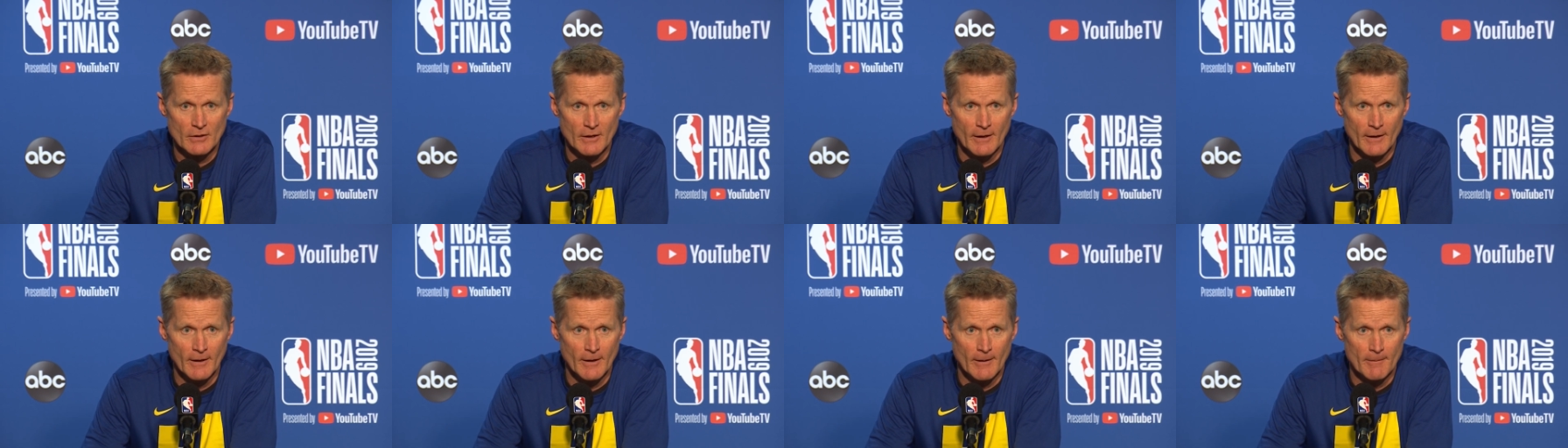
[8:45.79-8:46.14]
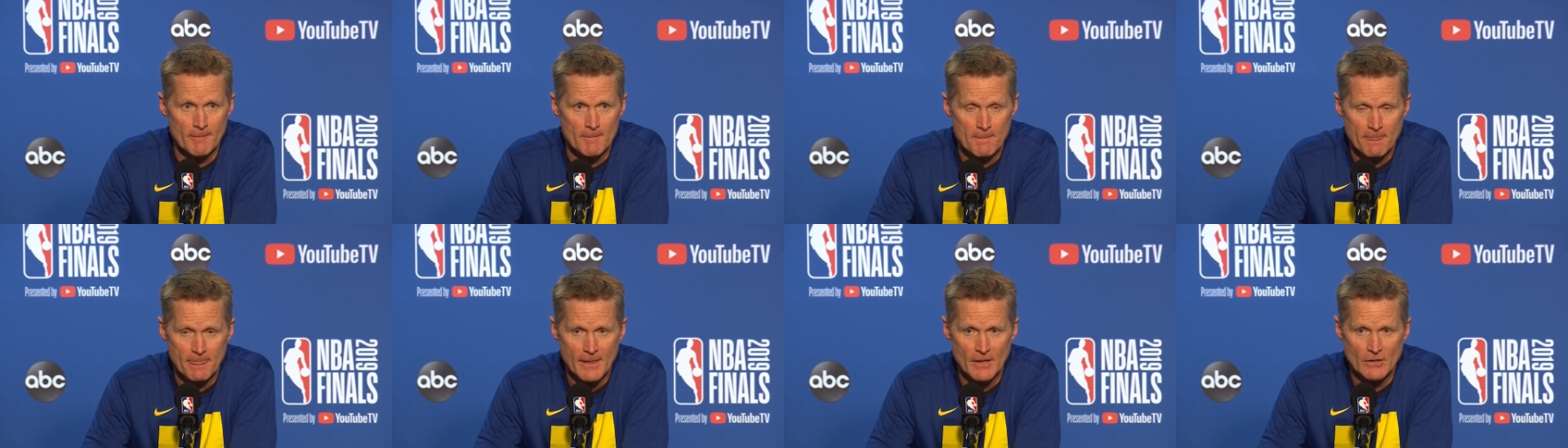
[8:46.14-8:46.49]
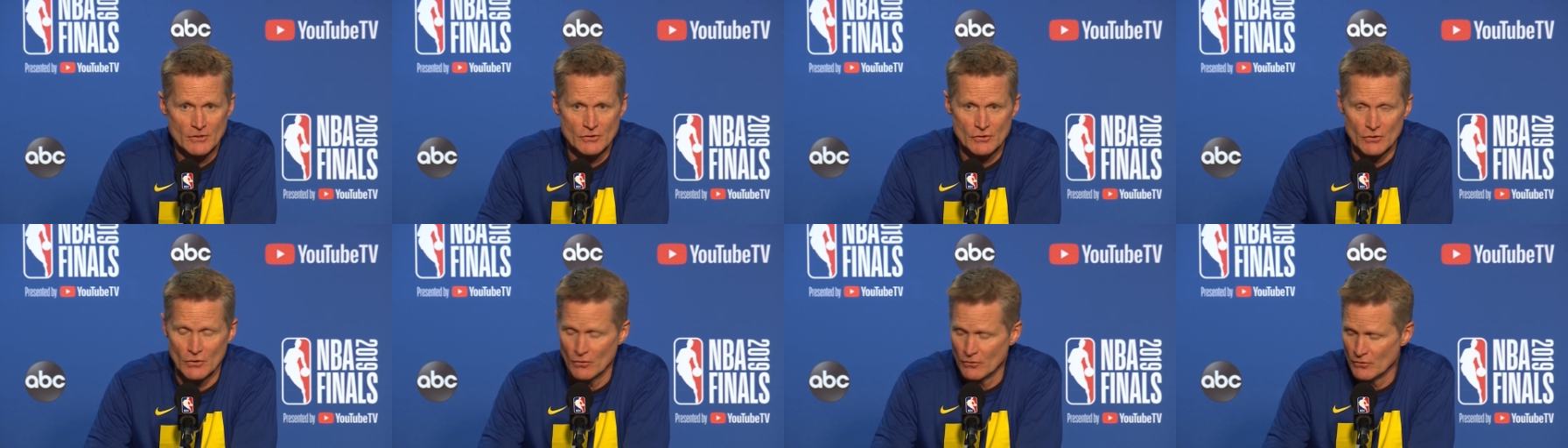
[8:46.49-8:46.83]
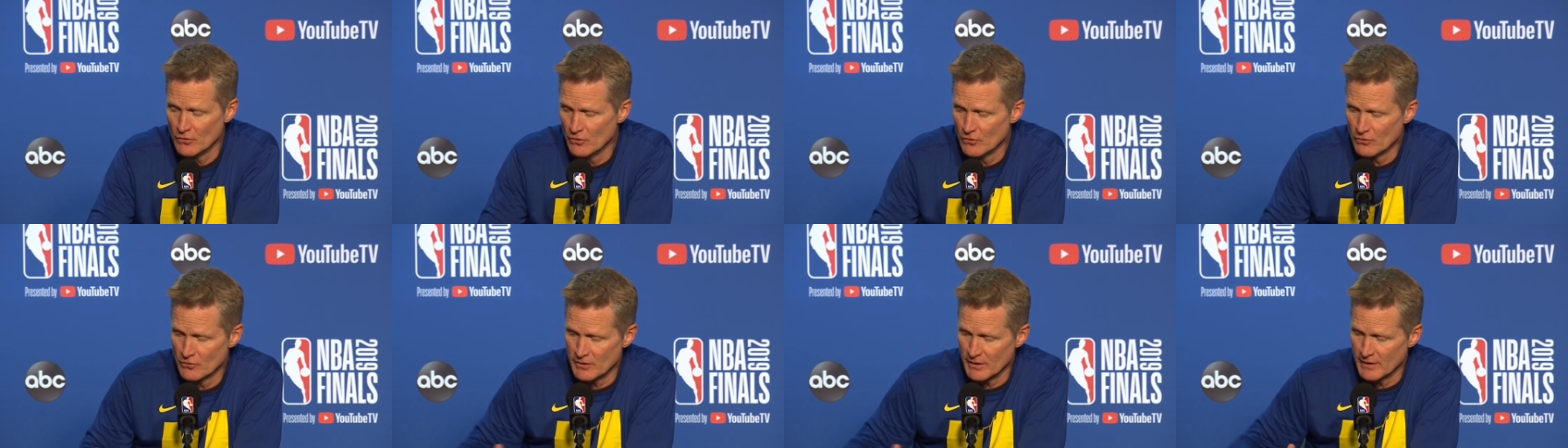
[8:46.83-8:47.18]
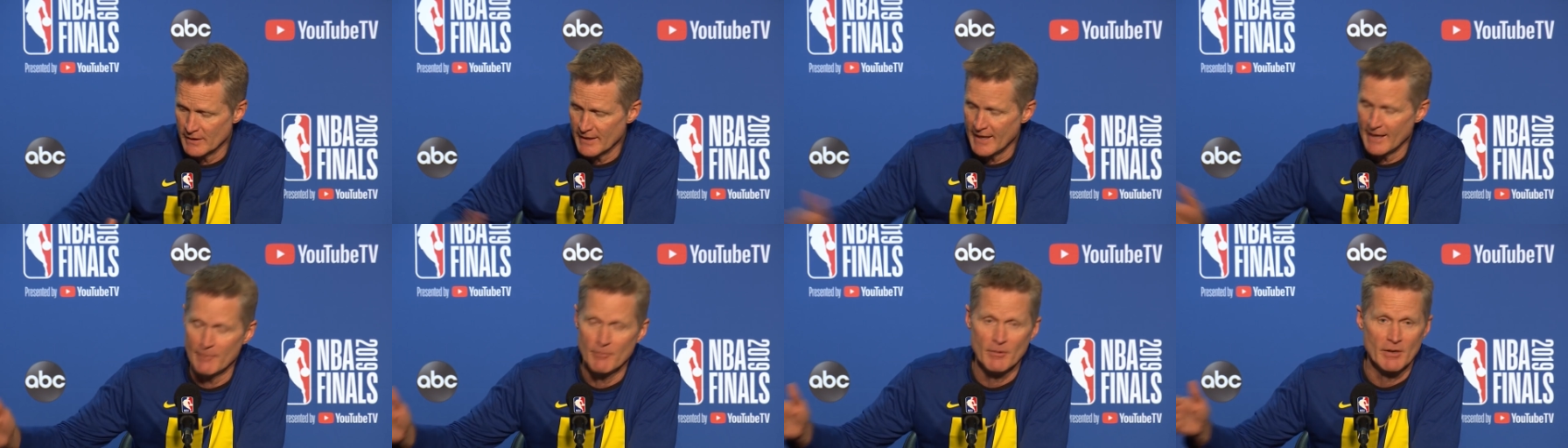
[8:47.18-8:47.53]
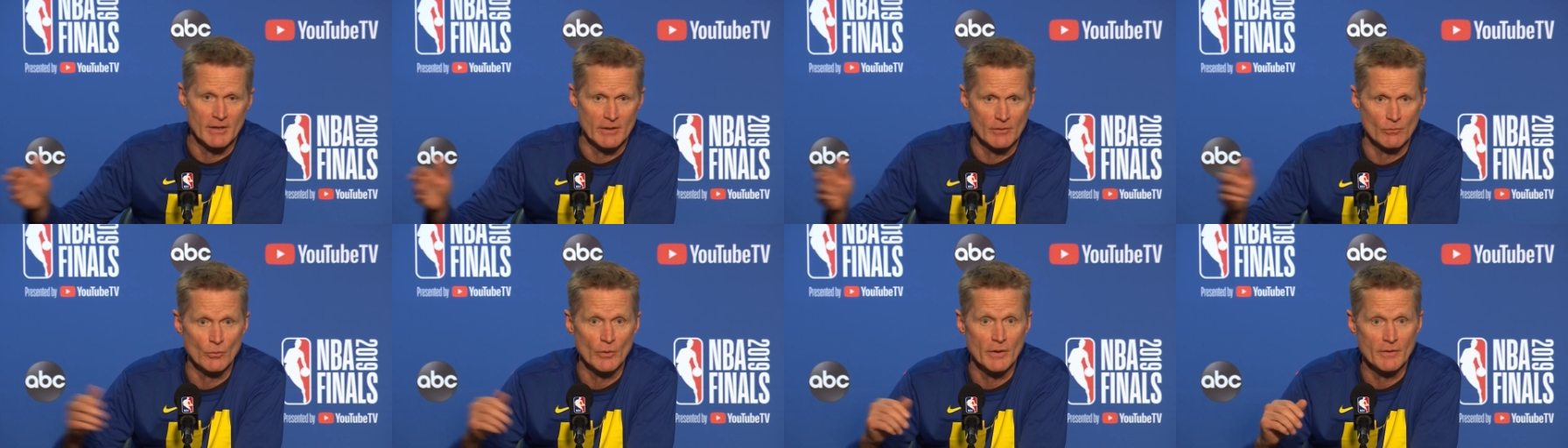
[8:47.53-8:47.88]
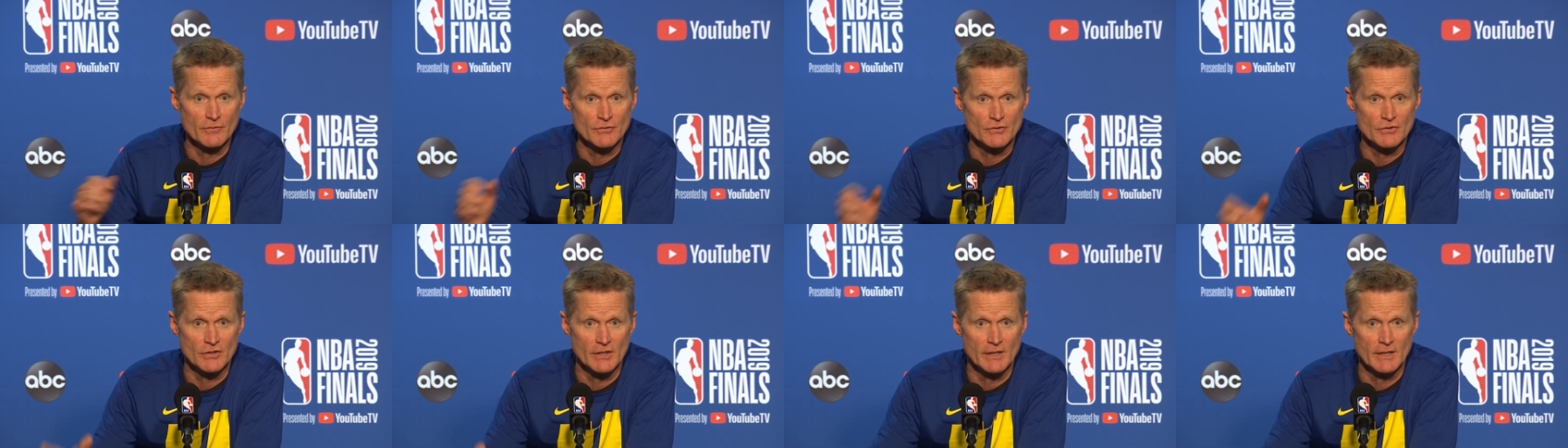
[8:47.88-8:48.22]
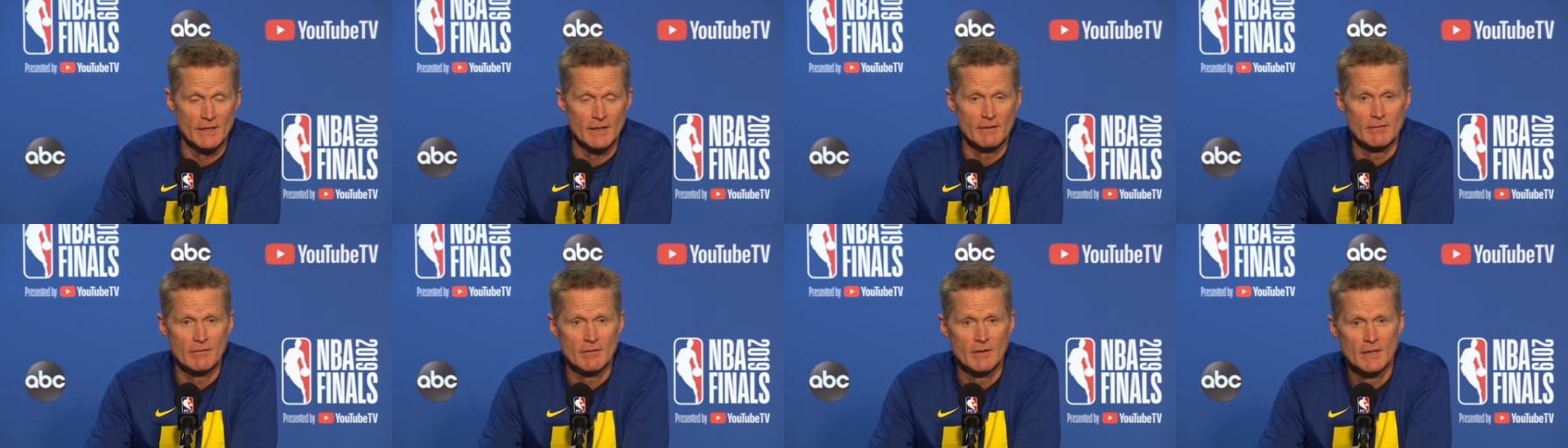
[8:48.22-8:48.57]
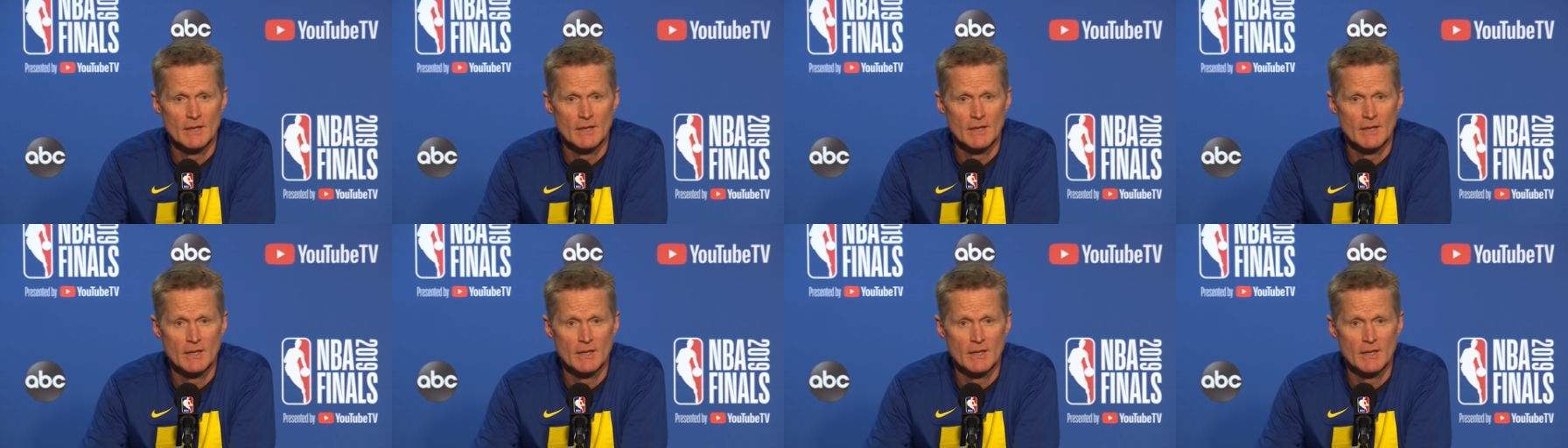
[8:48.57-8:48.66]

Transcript: Um, so you can name it, and we've seen it.